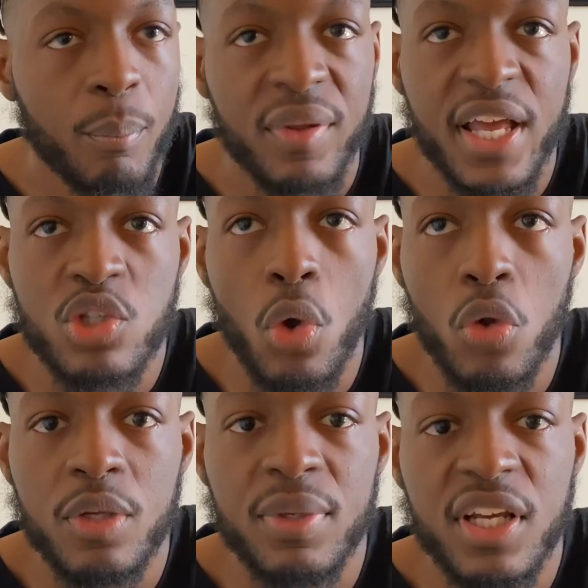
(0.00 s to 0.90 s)
but that's
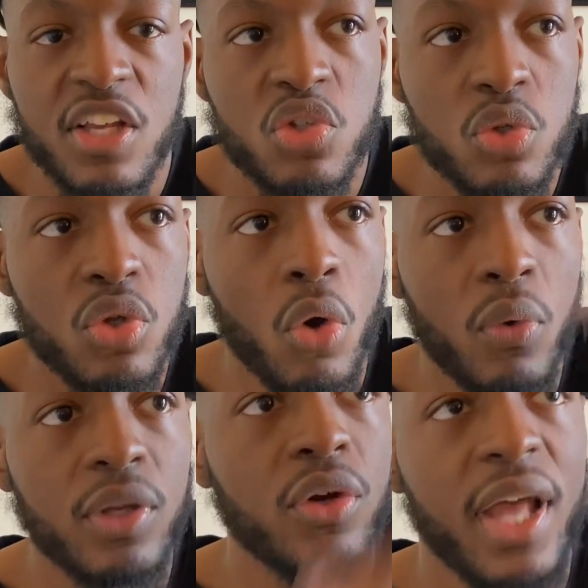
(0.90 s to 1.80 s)
only because
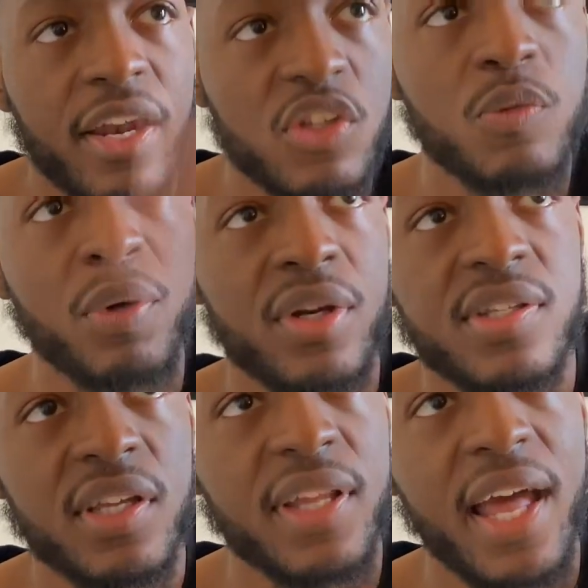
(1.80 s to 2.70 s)
you're not experiencing